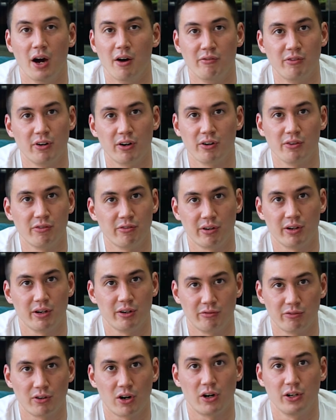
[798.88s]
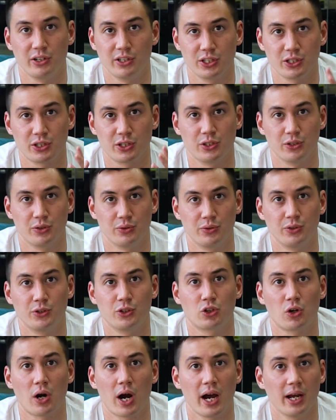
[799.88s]
very, very far just to
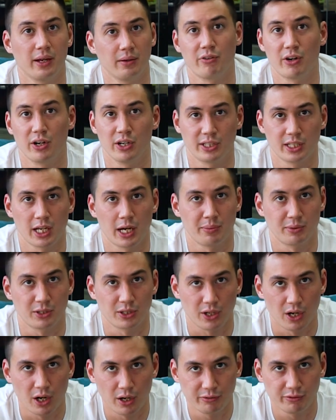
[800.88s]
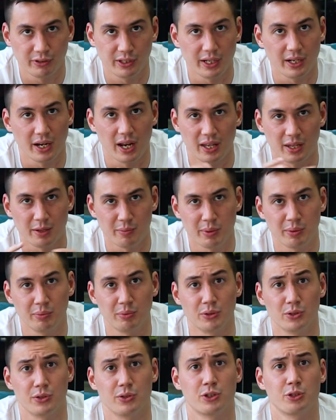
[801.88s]
try various types of coffee, and the
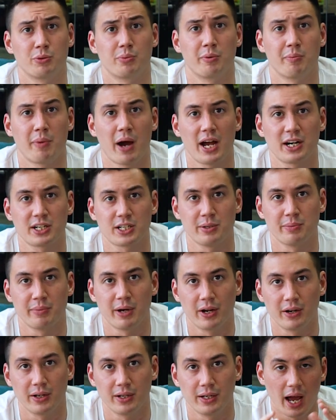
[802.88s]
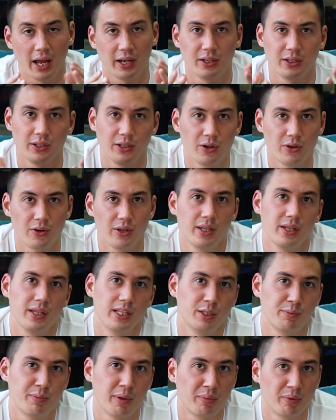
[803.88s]
people who are super passionate about it. And,
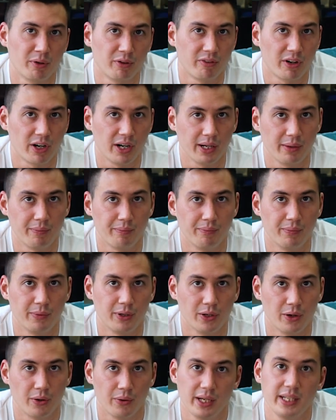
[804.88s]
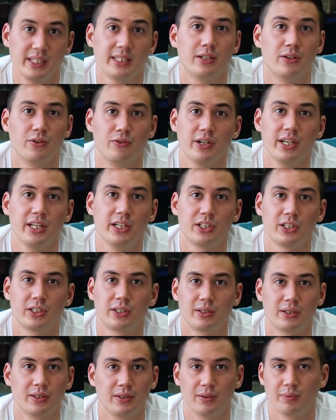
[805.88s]
these people are very, easy to reach.
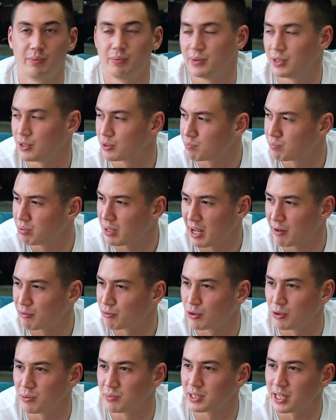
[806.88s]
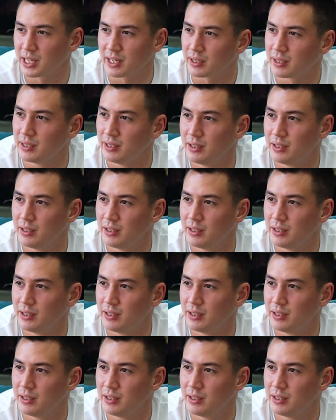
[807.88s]
There's platforms like